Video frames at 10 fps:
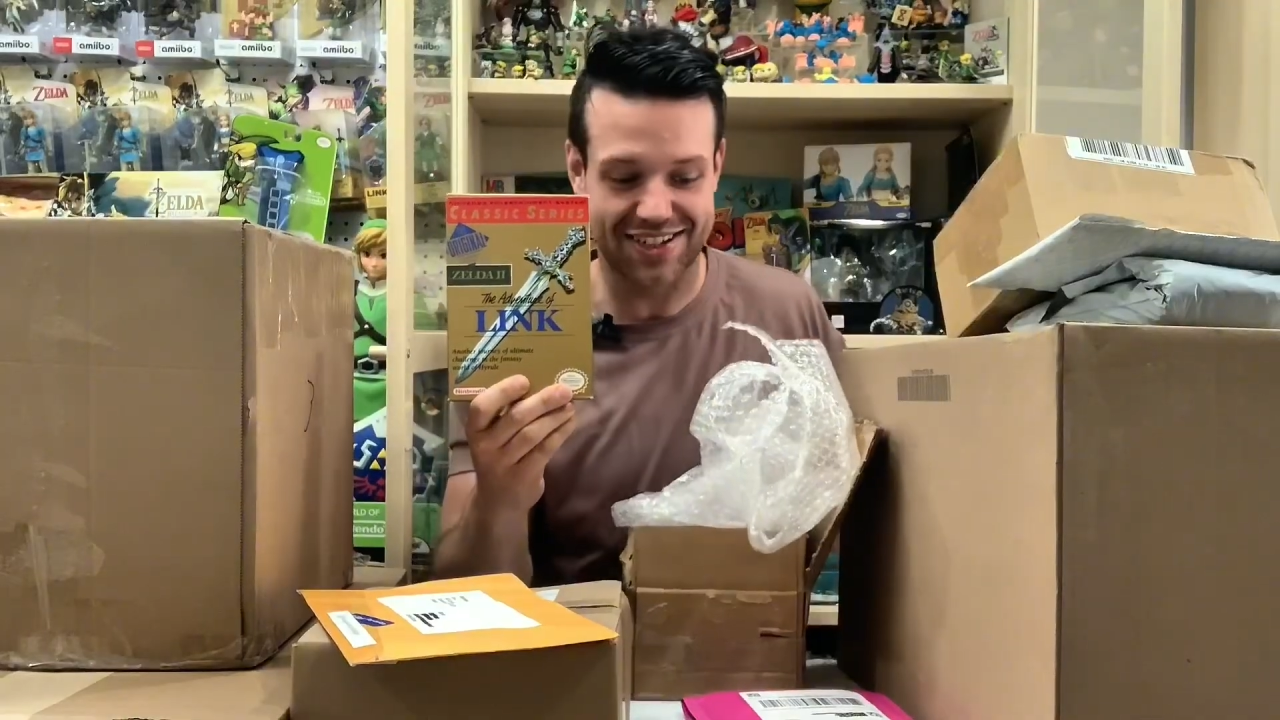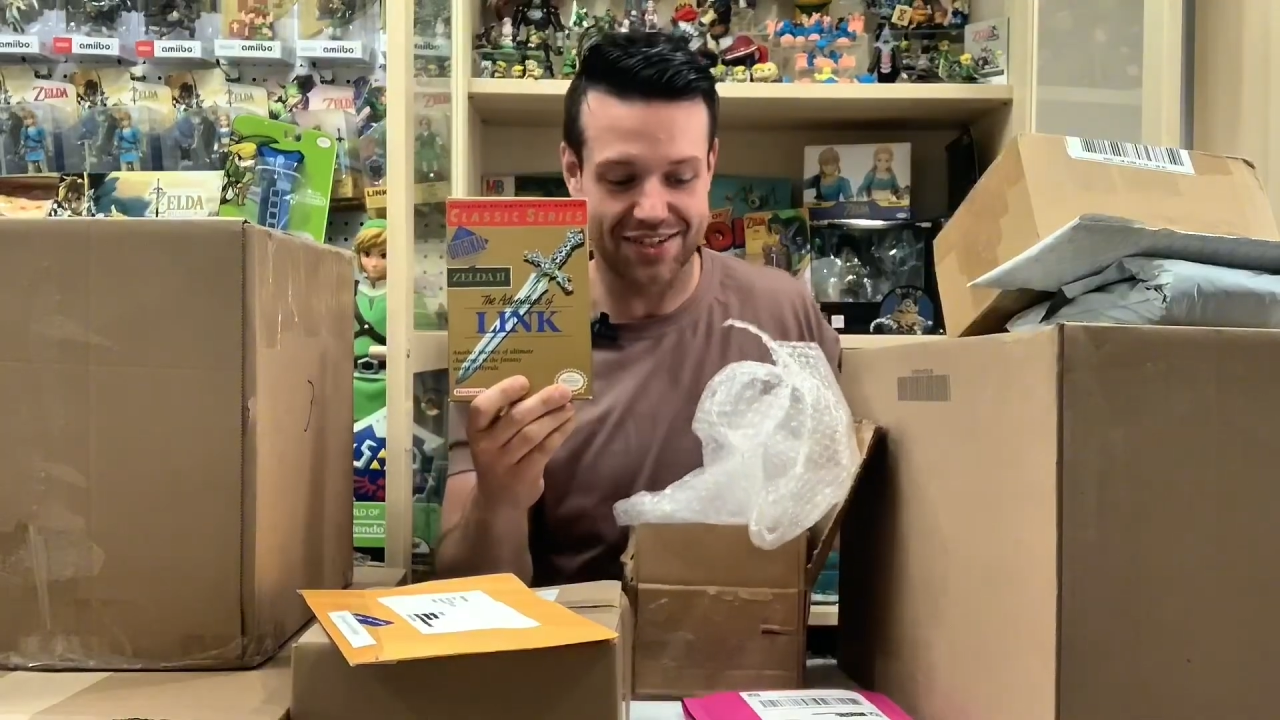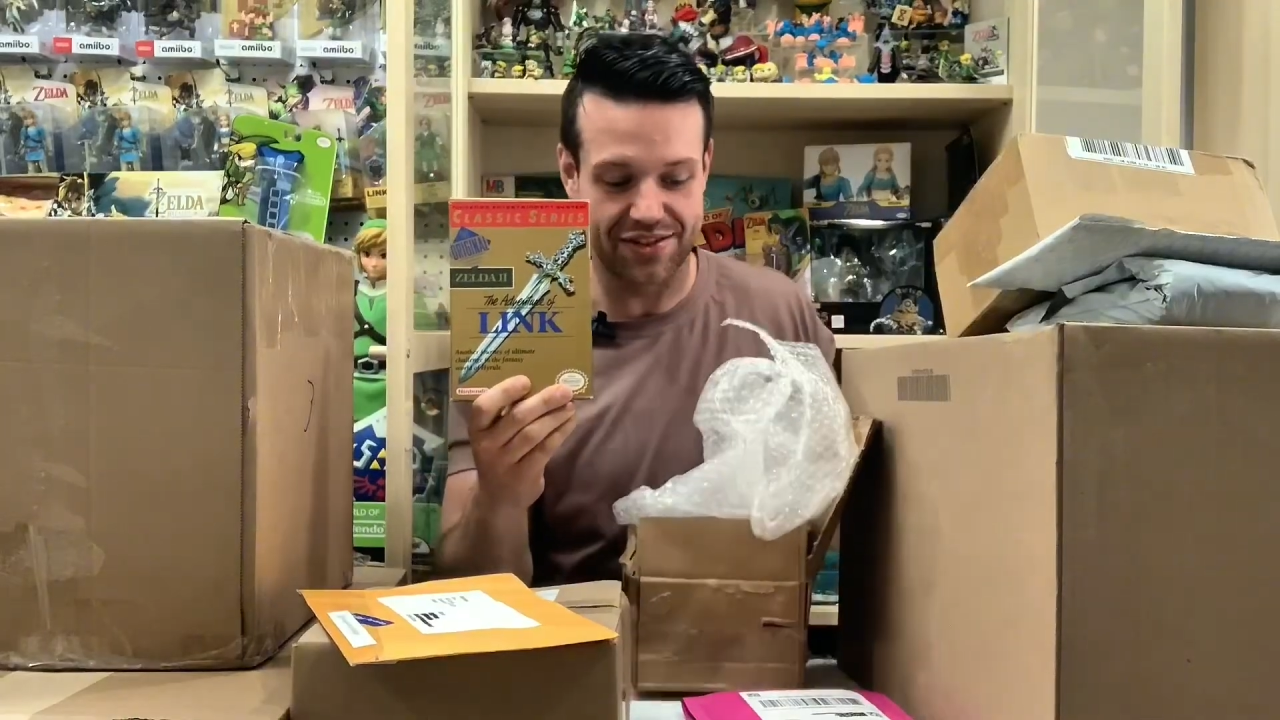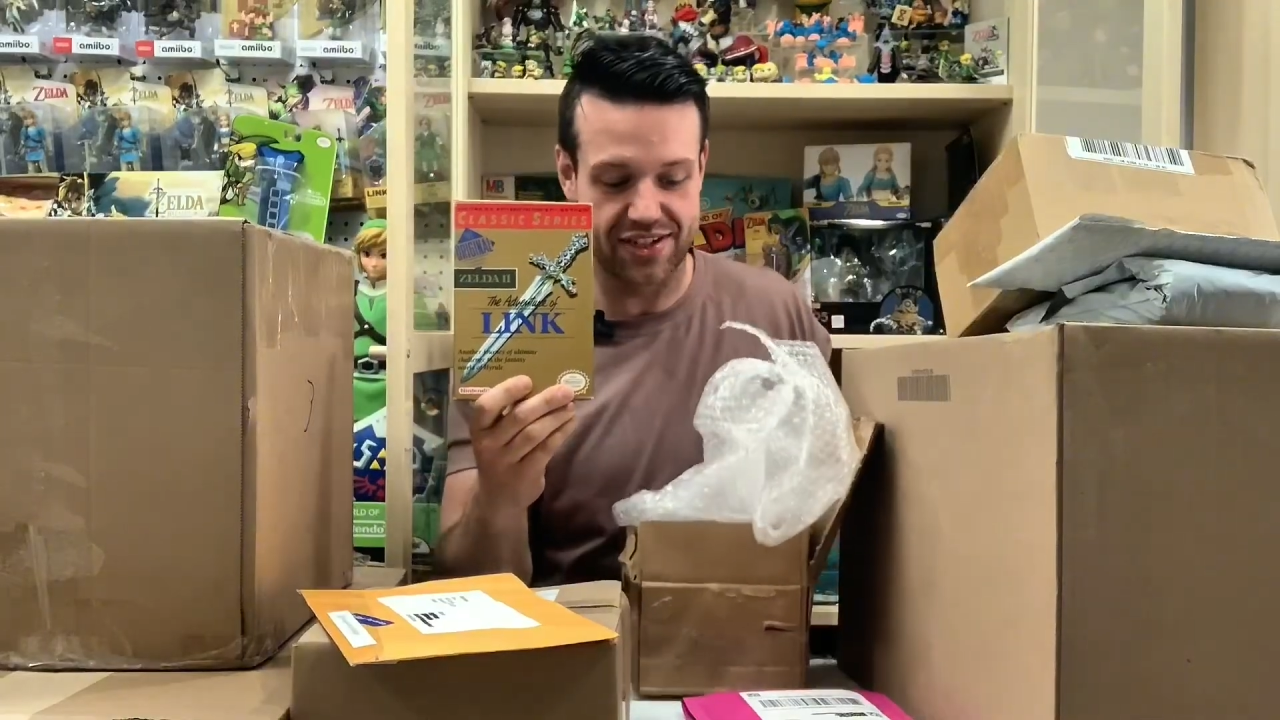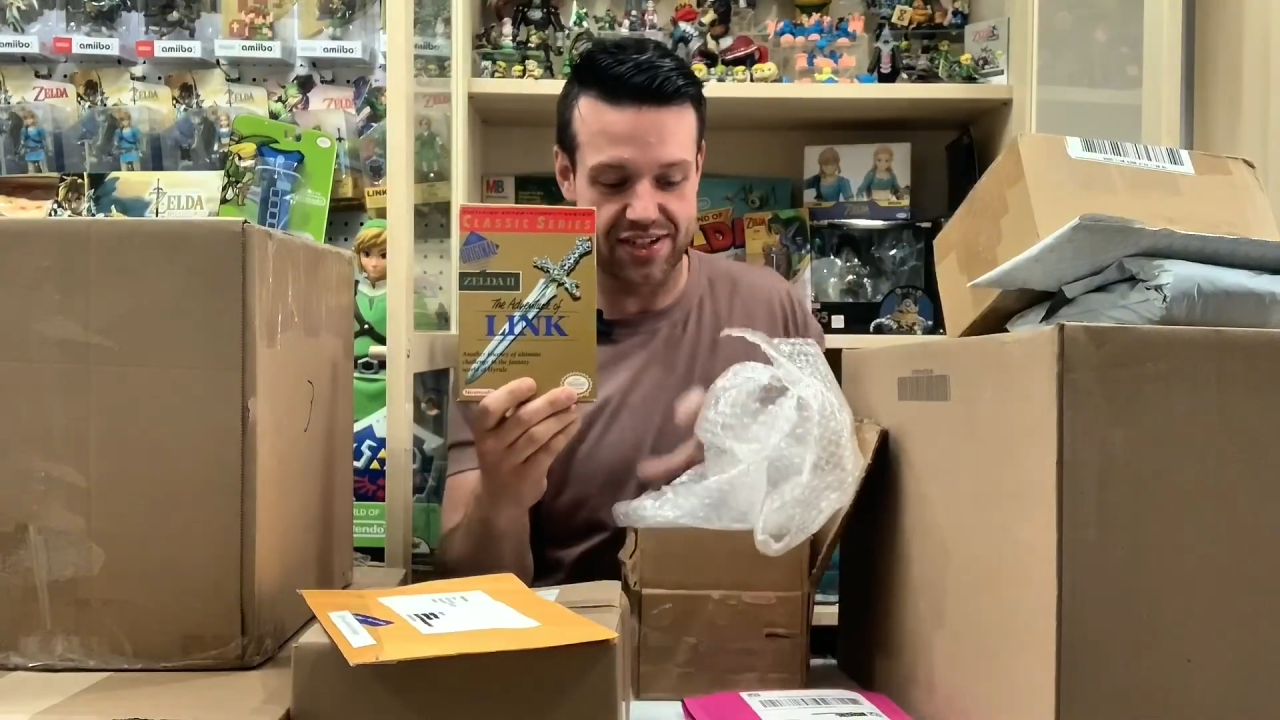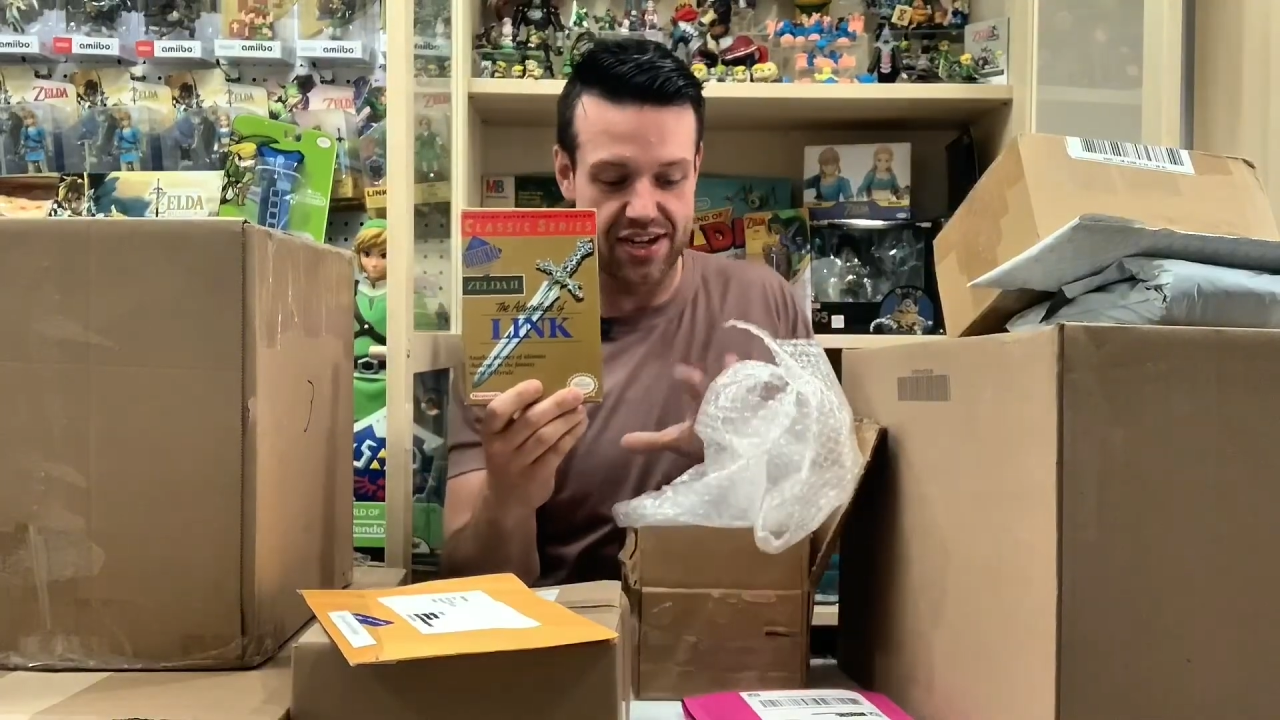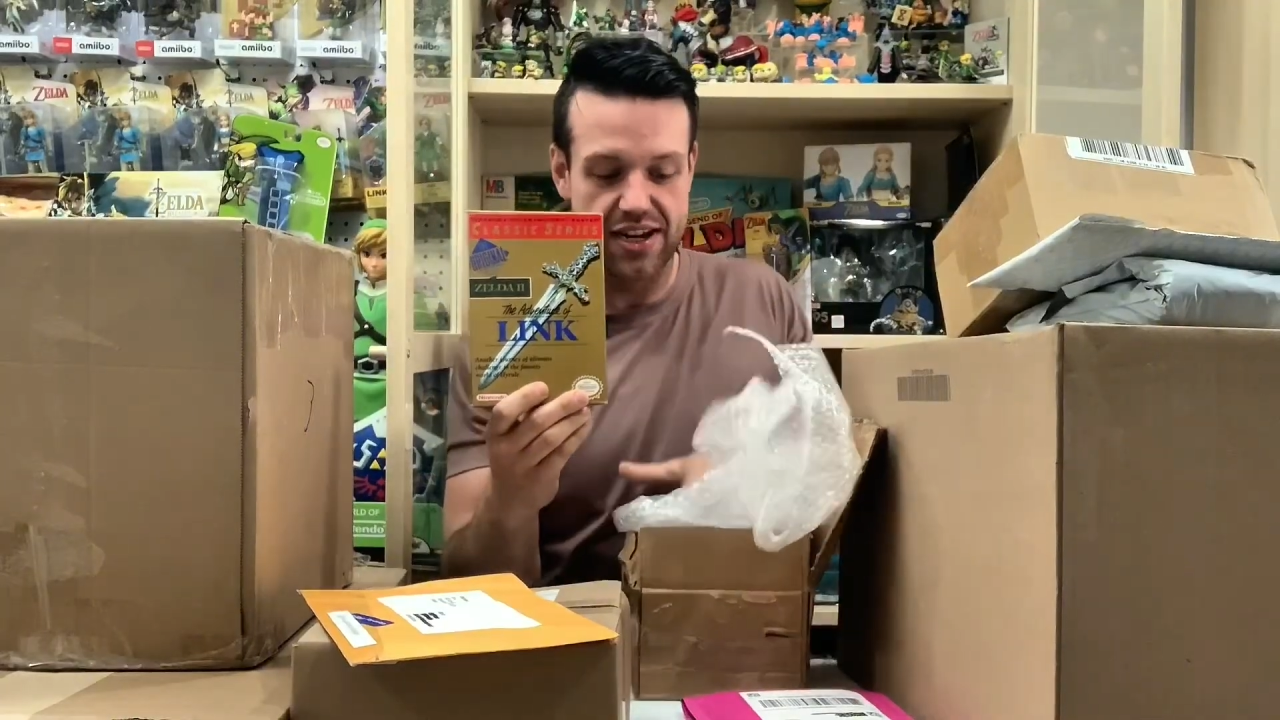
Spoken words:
series.